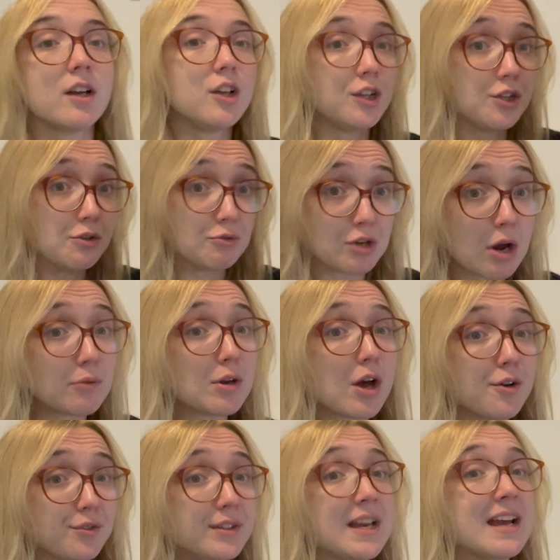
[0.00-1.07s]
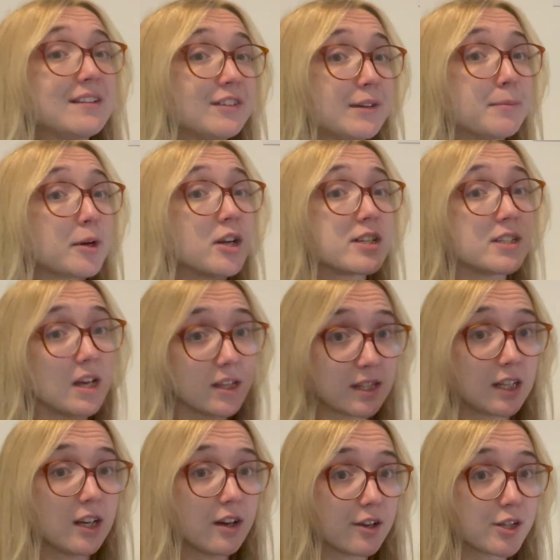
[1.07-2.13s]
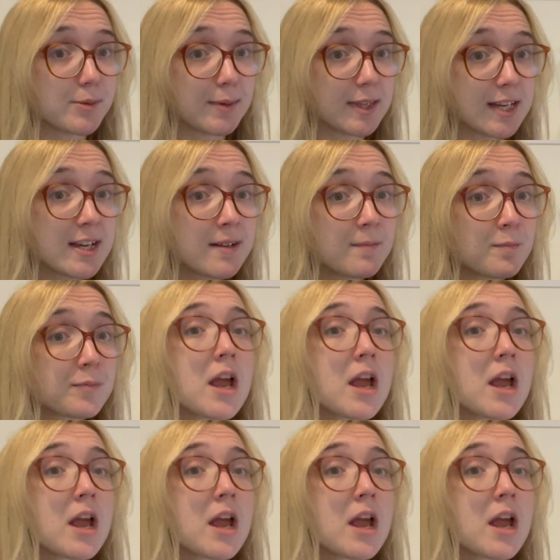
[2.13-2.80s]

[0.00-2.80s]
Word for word: you don't own navy because nothing goes with it.